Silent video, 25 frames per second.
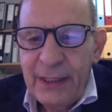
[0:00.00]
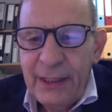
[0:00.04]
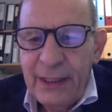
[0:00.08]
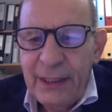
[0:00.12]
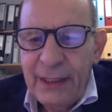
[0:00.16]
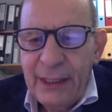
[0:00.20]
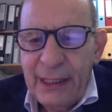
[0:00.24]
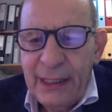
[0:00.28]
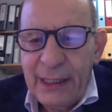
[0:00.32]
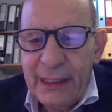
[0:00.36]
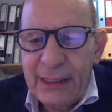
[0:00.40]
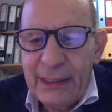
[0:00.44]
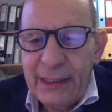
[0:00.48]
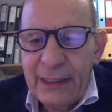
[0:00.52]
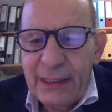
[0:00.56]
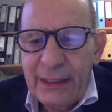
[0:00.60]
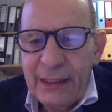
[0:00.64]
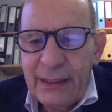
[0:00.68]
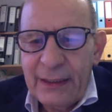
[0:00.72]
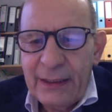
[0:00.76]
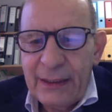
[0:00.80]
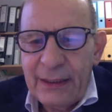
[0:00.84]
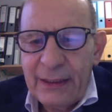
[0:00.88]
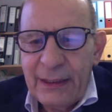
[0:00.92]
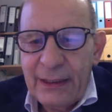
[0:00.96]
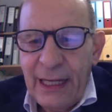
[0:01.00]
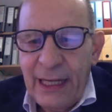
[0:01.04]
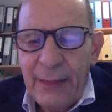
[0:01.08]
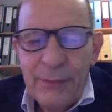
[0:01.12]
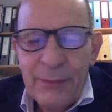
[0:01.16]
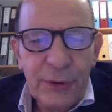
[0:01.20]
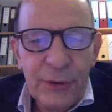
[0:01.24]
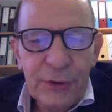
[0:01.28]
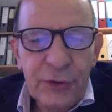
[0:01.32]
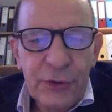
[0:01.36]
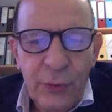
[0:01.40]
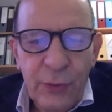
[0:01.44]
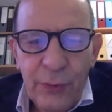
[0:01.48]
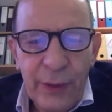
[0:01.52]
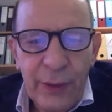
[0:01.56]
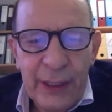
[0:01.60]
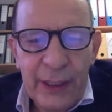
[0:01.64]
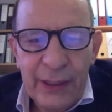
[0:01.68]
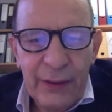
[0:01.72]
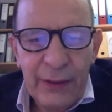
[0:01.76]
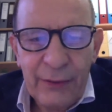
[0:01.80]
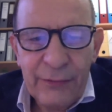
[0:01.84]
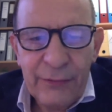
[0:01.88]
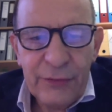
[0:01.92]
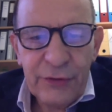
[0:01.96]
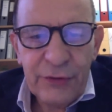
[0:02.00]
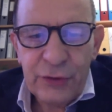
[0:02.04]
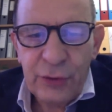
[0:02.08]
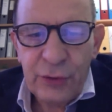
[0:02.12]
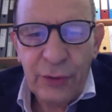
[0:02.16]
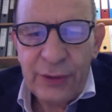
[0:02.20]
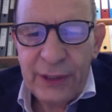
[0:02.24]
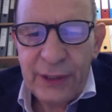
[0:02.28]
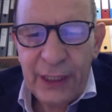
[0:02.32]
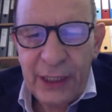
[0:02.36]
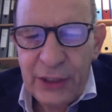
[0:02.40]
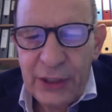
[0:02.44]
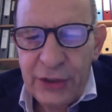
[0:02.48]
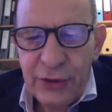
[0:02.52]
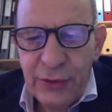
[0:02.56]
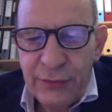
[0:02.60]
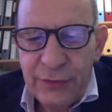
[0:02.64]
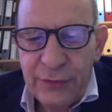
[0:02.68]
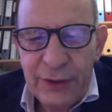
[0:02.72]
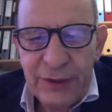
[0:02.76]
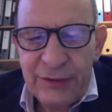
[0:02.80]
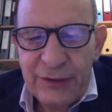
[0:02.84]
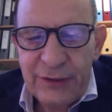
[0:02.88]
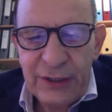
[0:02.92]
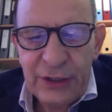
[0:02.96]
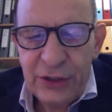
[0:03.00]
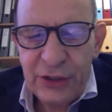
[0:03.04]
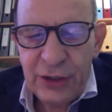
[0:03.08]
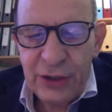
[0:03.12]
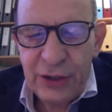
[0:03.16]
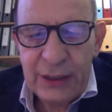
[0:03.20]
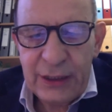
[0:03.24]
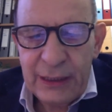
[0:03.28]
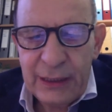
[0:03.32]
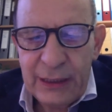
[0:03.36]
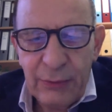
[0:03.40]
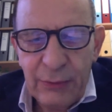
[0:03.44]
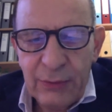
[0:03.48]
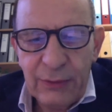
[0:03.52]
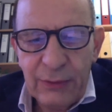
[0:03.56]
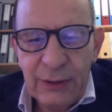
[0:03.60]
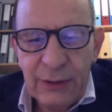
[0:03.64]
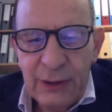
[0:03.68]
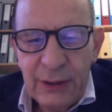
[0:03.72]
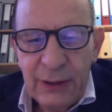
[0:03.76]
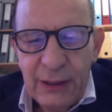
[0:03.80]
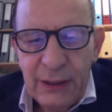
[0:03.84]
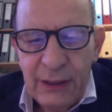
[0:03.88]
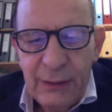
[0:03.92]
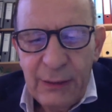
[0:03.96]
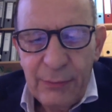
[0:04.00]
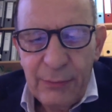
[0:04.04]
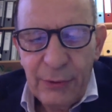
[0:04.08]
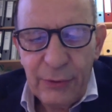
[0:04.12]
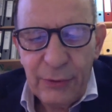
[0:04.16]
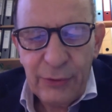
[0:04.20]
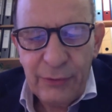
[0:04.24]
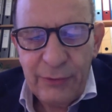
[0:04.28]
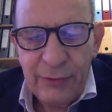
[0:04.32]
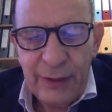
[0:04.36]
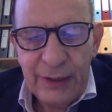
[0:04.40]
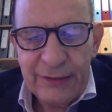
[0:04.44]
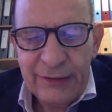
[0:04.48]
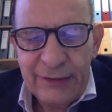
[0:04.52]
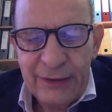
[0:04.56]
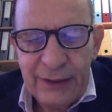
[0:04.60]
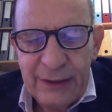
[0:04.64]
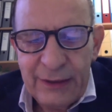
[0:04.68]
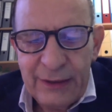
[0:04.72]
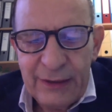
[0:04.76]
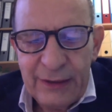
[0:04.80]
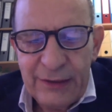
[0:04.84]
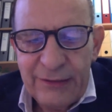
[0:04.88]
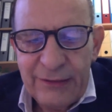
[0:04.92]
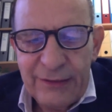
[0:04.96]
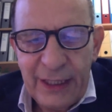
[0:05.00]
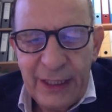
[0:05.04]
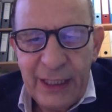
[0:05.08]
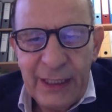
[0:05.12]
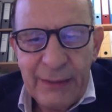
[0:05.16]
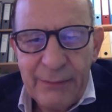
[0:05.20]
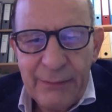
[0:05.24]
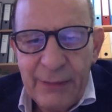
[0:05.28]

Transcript: And I'm not aware of shortage of this injectable polio vaccine this day.